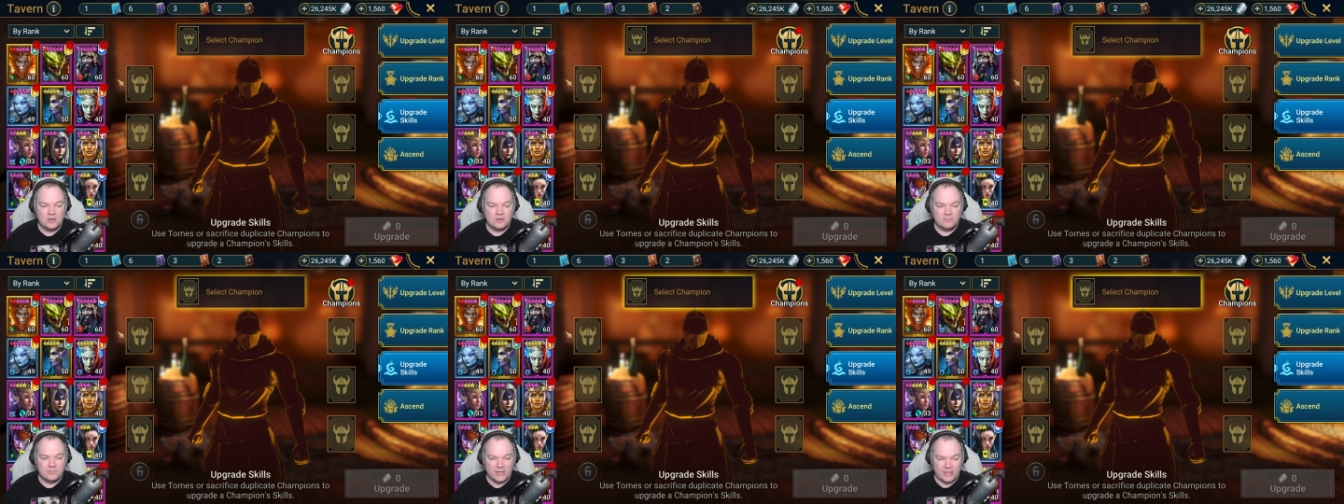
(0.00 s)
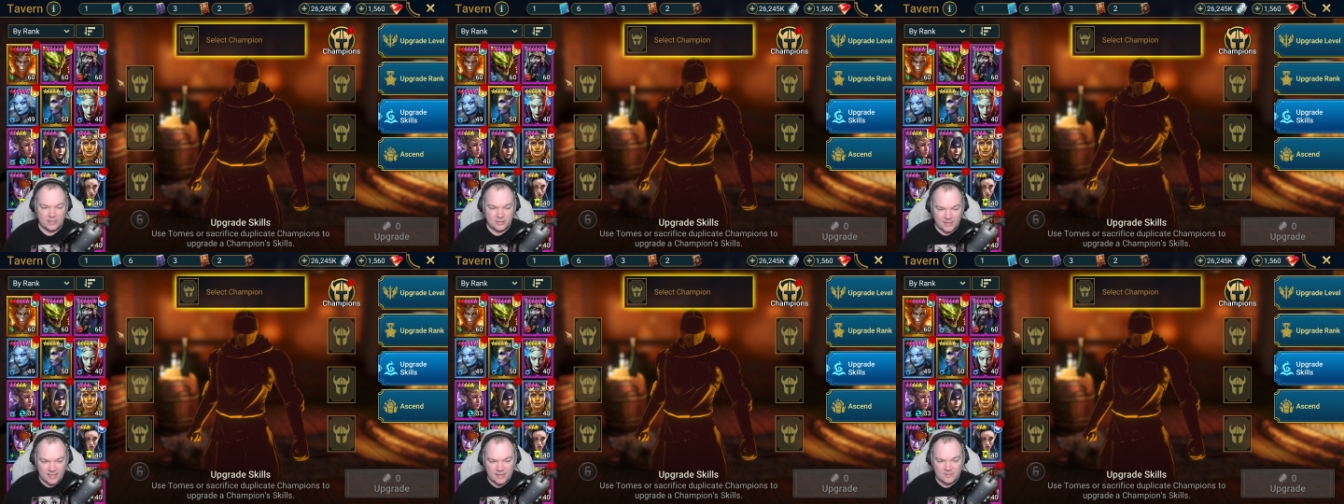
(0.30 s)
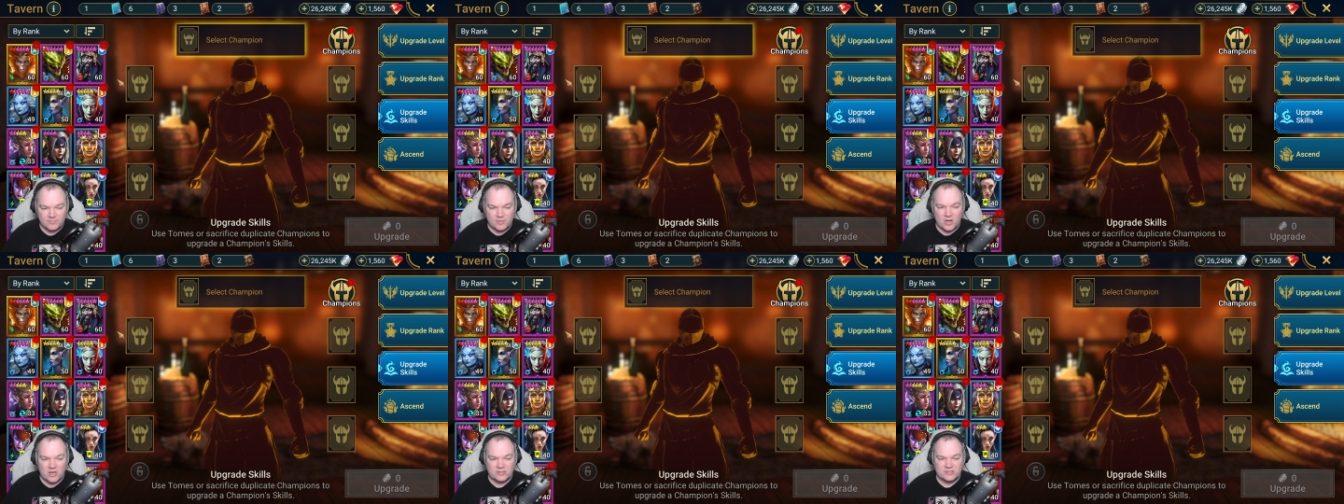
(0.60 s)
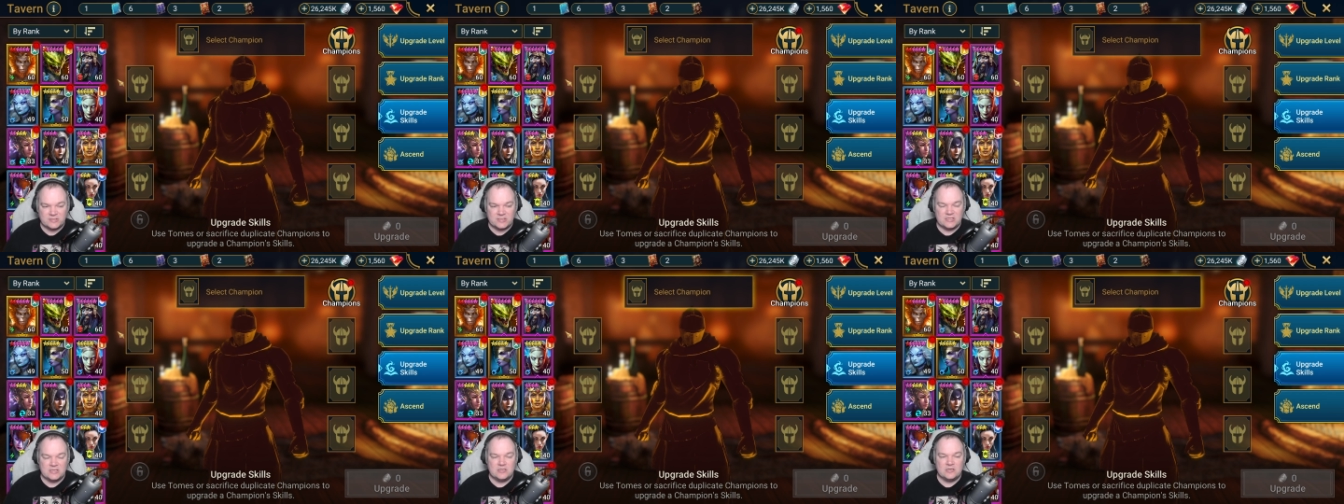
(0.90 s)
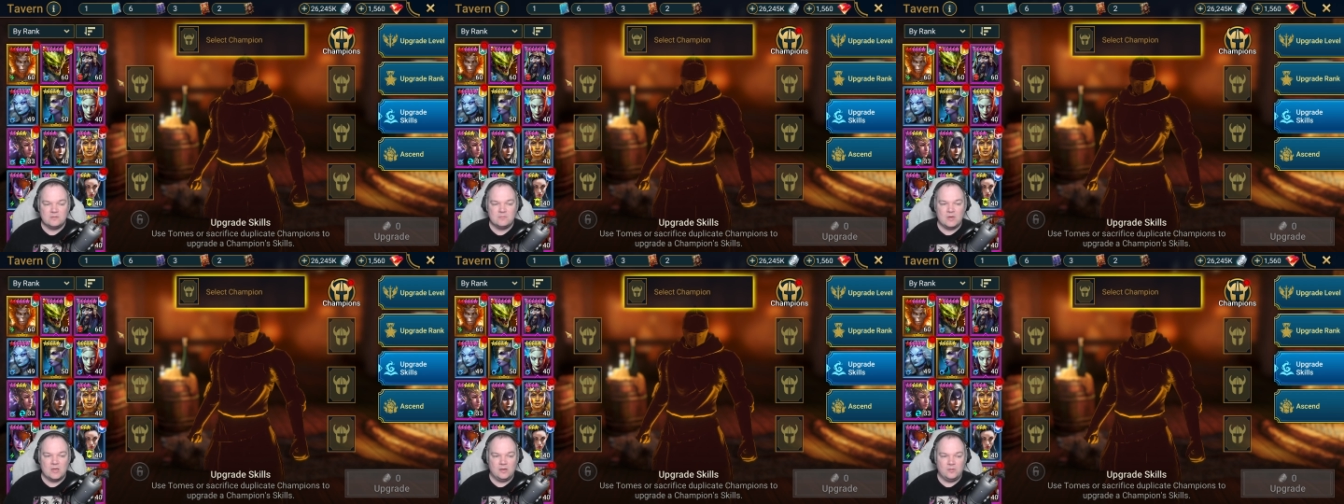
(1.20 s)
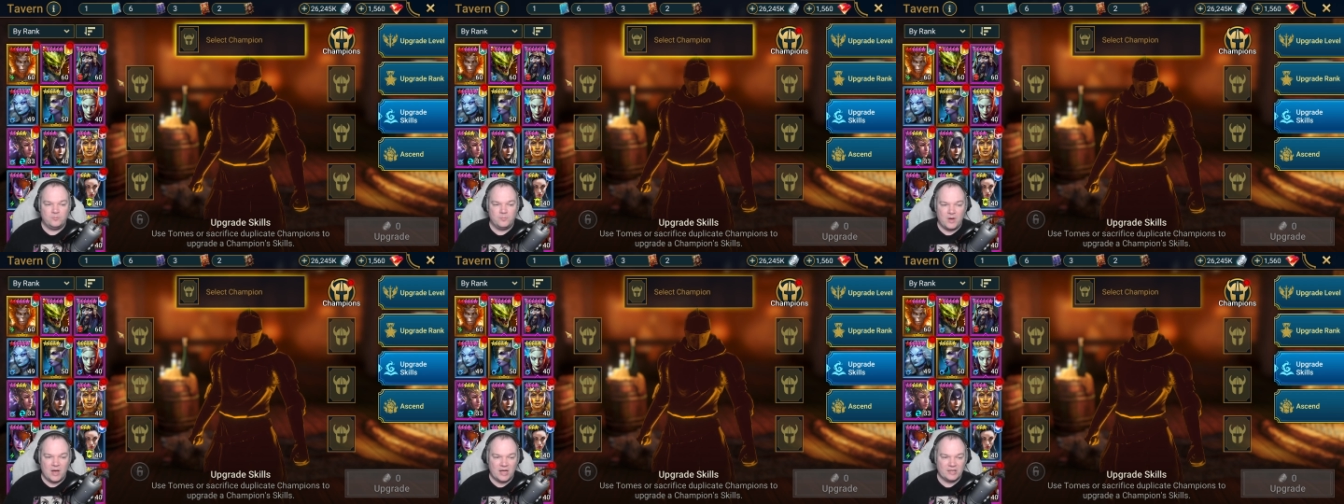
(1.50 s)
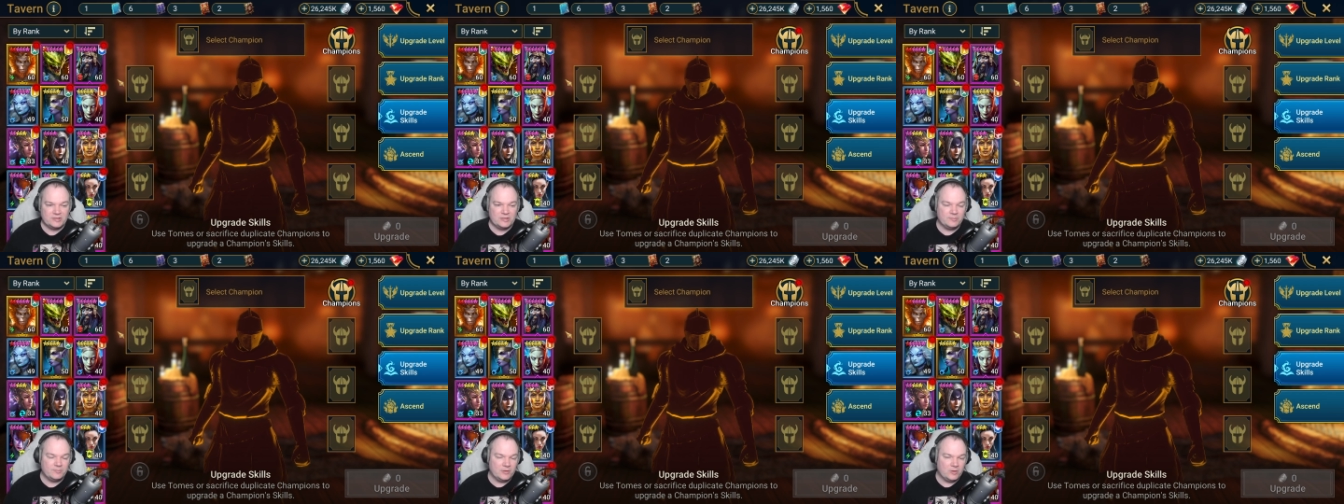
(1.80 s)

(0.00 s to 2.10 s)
my clan boss team and possibly